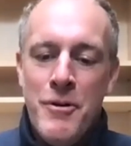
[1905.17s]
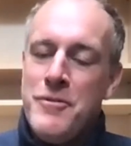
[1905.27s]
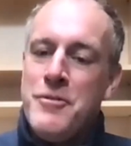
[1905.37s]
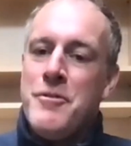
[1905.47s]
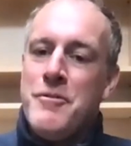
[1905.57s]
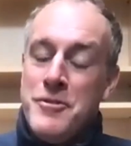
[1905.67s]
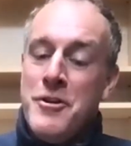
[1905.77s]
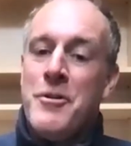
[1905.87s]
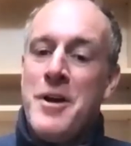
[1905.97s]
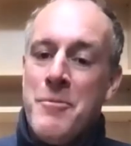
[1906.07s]
If you
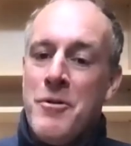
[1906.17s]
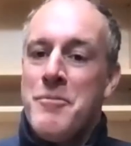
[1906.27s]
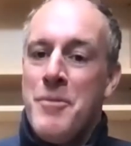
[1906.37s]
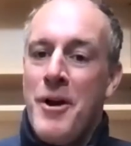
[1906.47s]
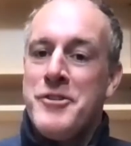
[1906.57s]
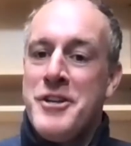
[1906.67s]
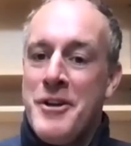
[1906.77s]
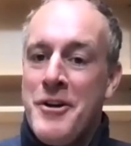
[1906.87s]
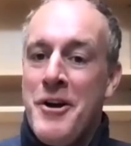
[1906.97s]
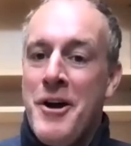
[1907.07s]
don't come work for
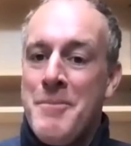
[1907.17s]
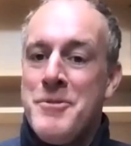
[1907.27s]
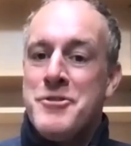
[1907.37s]
Blockchain.com,